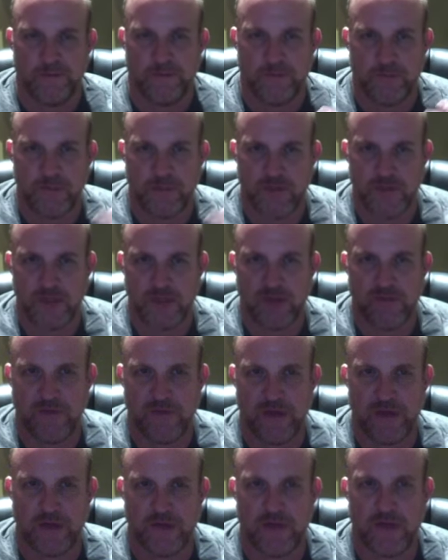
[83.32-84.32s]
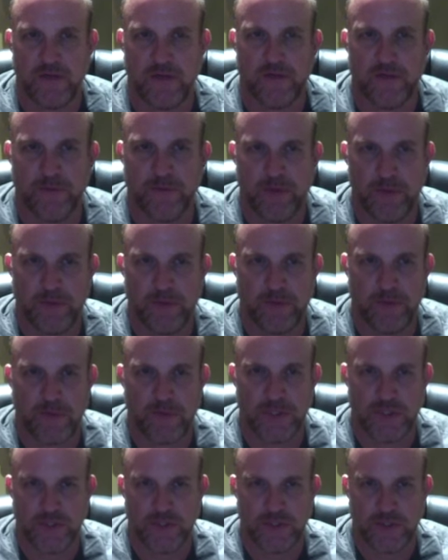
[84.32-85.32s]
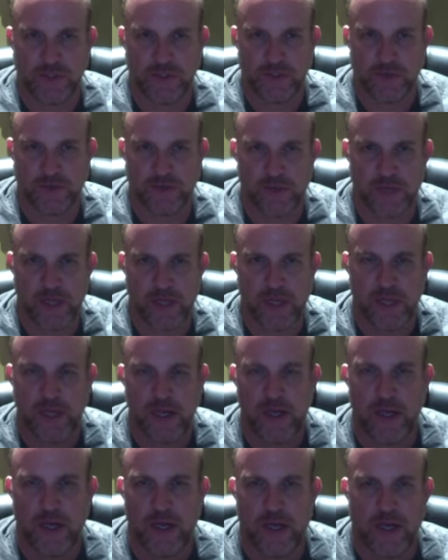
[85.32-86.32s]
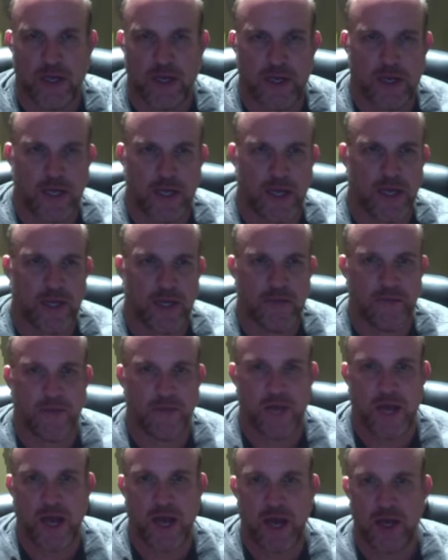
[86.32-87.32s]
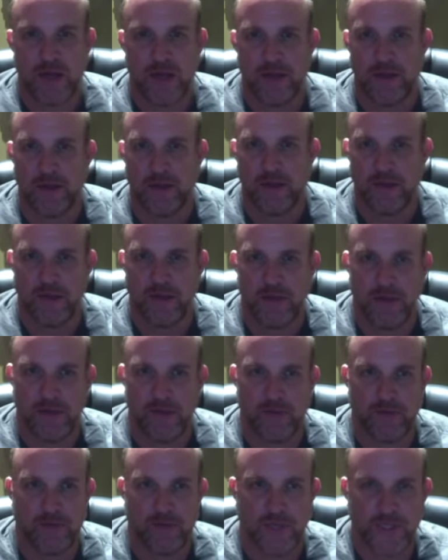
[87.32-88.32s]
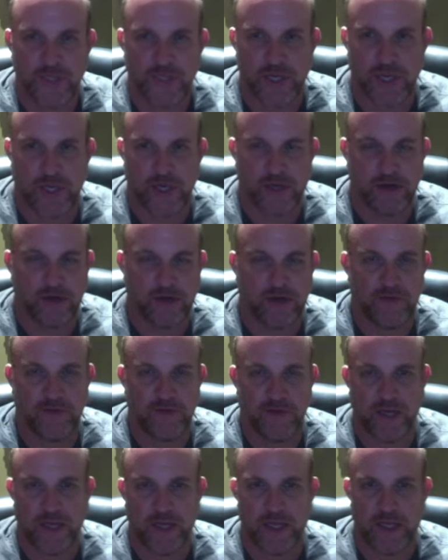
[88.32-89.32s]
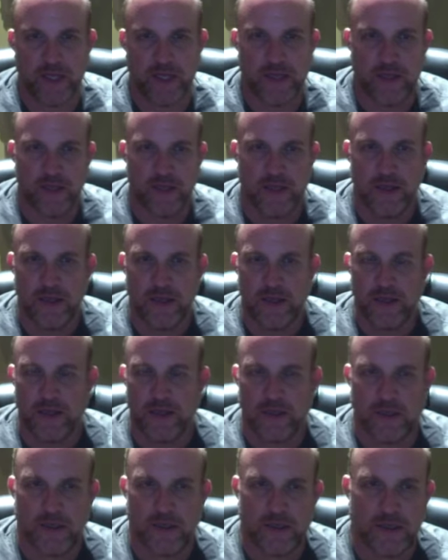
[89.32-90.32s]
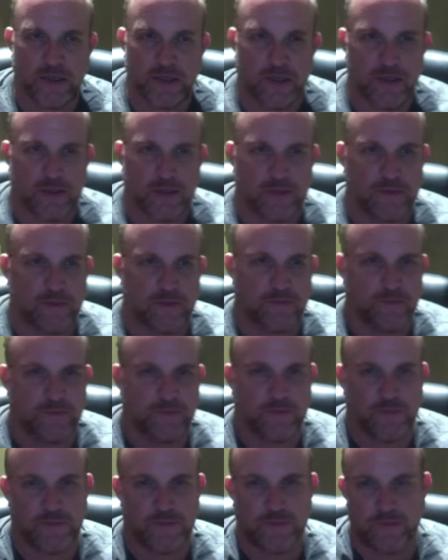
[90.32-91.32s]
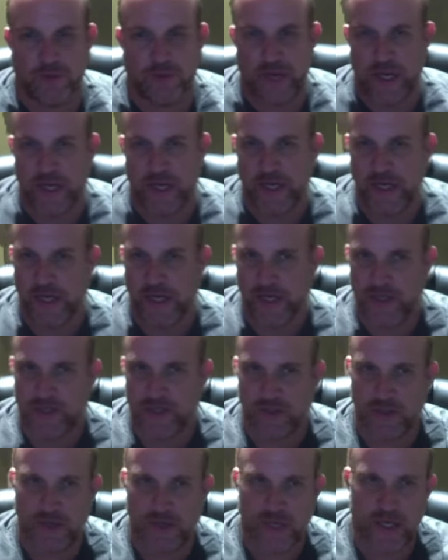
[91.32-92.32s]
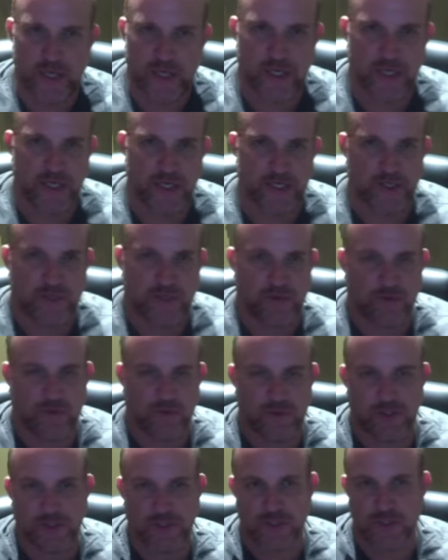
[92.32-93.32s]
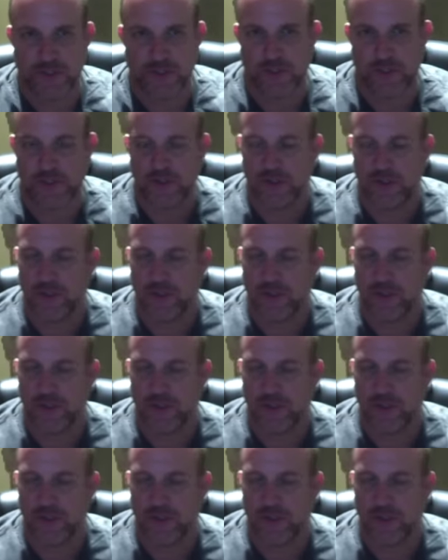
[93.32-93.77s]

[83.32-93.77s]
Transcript: stuff out there for people to enjoy. Uh, I am not the originator of any uh, 80s or 90s toys or